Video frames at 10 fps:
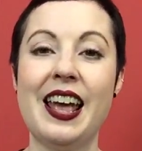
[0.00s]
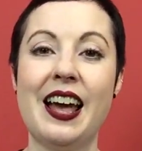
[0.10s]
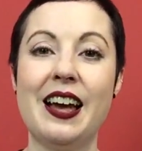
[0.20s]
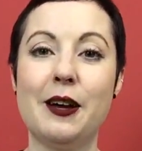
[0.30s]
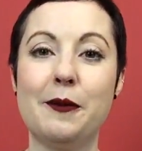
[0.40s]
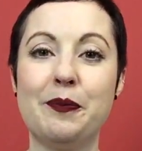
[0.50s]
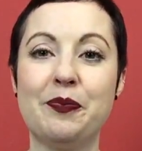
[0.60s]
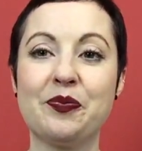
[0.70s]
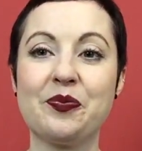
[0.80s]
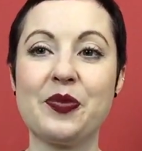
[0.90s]

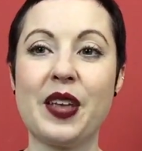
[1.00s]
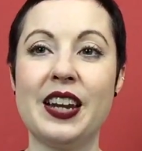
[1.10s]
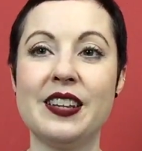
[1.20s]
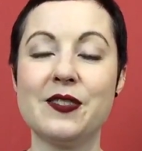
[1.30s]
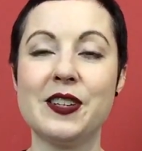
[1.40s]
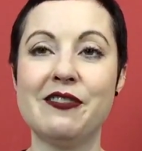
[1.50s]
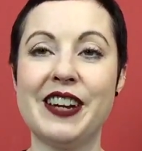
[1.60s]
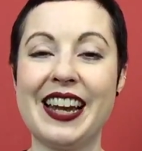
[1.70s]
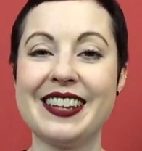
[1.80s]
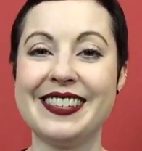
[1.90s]
and it's really
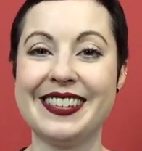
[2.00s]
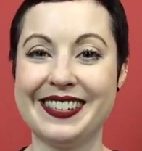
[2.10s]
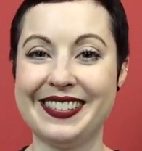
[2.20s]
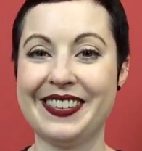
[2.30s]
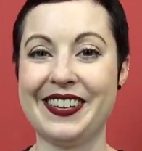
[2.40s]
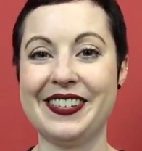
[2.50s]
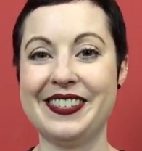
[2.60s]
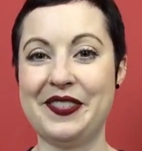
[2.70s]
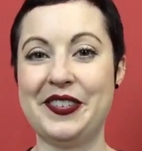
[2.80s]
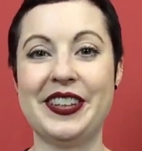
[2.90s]
relaxing, so
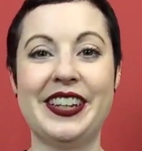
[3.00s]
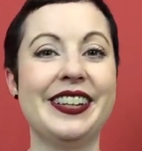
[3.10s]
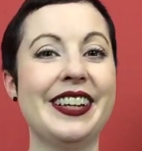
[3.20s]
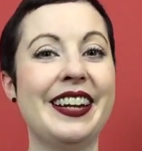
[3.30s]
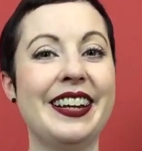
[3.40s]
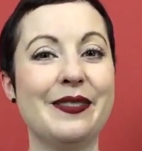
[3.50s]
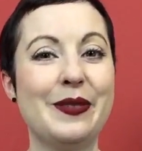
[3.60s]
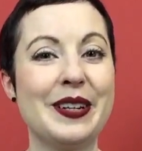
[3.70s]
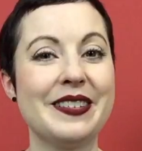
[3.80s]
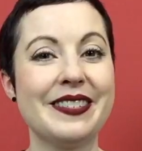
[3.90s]
definitely another
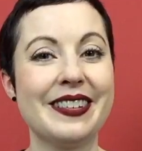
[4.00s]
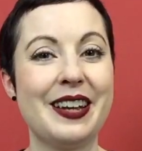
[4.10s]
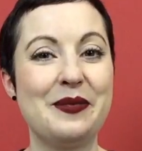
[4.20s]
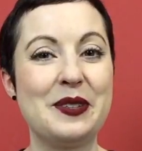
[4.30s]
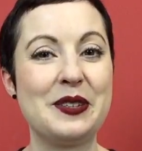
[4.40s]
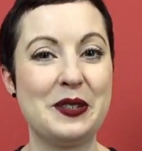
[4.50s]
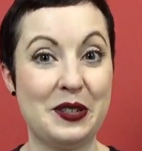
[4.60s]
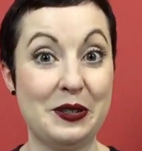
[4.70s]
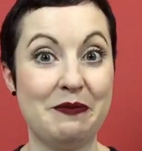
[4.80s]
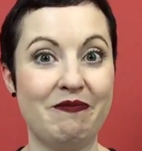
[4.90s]
one
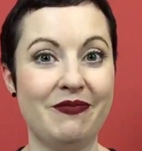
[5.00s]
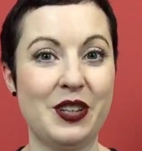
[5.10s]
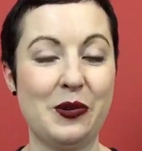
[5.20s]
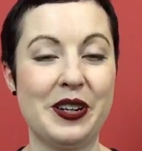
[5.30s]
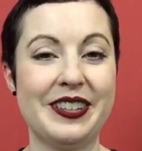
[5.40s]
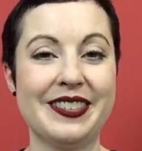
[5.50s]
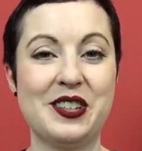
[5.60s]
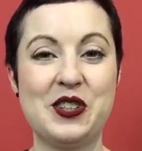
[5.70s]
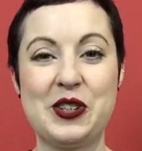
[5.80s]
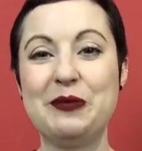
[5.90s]
to go and listen
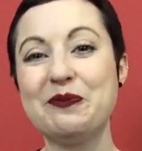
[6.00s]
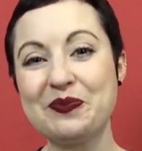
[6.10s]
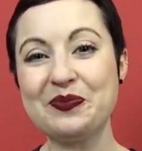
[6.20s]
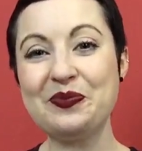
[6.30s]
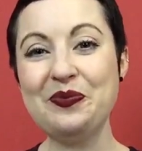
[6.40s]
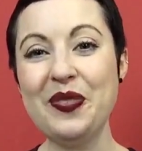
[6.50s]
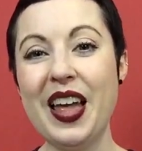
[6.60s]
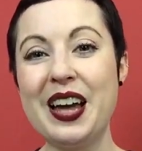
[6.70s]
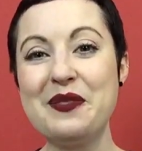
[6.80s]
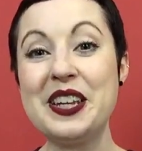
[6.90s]

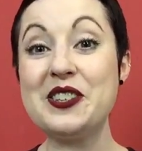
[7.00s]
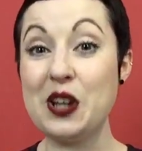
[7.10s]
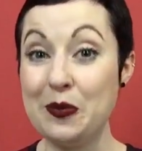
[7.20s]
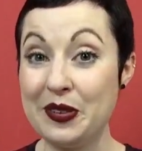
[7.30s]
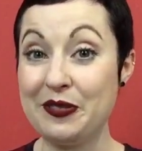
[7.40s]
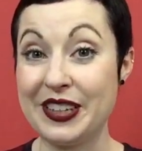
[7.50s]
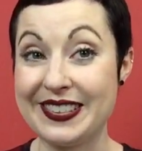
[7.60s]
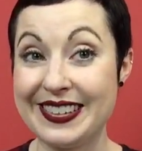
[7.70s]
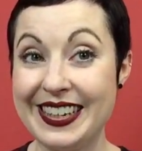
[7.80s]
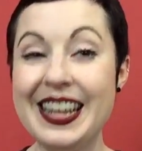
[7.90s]
to. In terms of
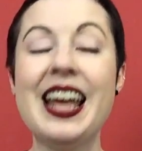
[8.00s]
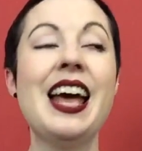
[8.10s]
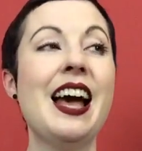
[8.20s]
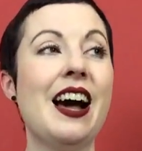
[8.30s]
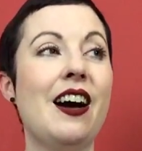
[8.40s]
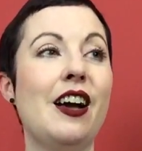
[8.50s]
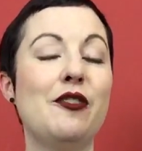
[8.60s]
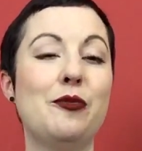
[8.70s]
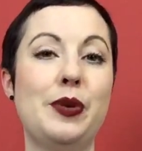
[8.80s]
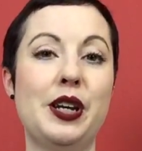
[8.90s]
listening,
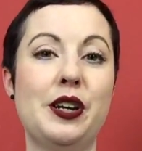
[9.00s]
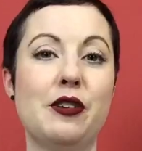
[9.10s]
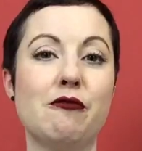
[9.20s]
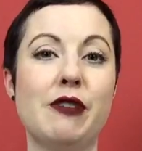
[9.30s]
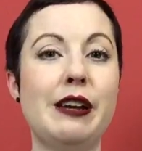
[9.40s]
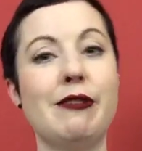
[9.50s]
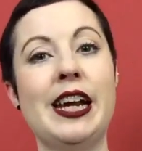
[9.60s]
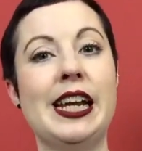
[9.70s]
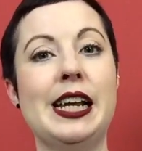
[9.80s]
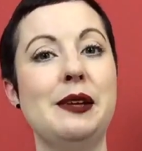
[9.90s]
I've been
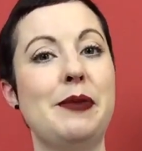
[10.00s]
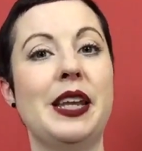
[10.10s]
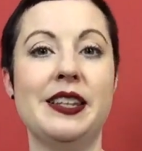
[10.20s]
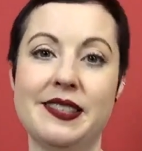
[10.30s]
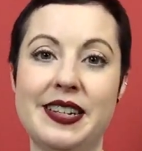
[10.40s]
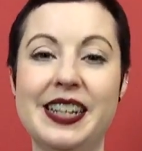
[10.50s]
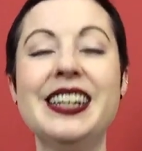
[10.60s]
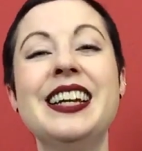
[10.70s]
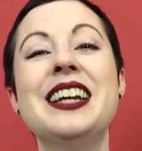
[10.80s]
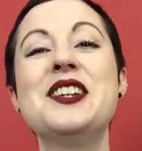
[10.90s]
rereading, but listening
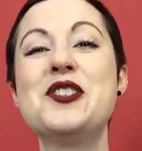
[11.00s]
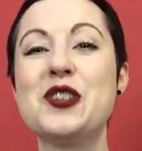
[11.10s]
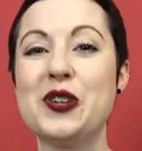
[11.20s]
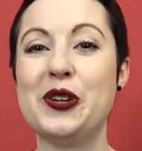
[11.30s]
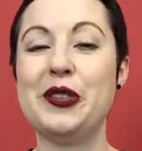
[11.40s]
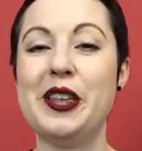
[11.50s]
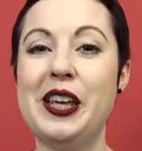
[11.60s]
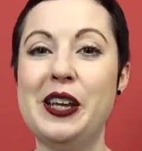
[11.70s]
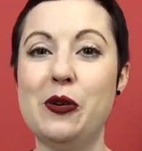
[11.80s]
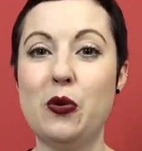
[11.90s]
to
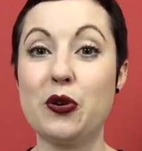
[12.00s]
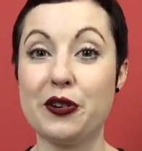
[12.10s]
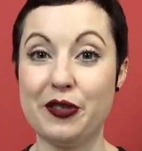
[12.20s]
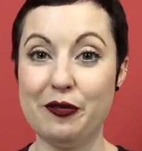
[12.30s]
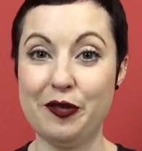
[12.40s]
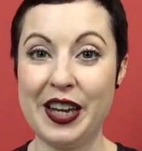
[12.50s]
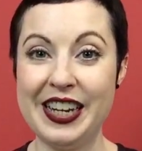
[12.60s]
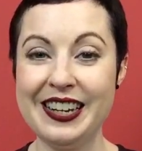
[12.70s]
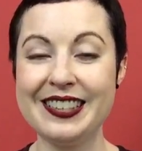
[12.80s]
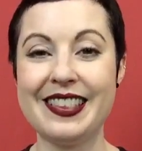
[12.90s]
The Order of the
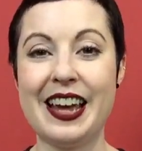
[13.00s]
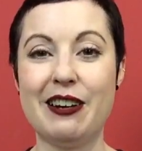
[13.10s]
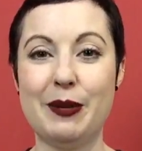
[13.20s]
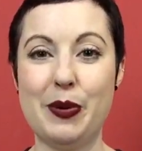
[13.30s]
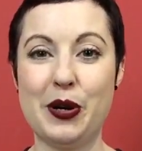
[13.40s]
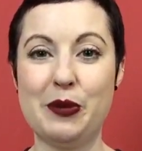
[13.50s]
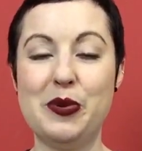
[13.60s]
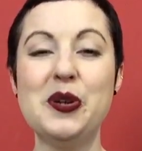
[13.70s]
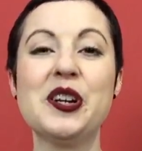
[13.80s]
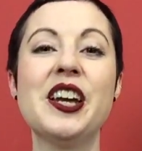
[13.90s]
Phoenix, the Harry Potter
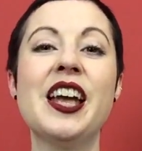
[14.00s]
book,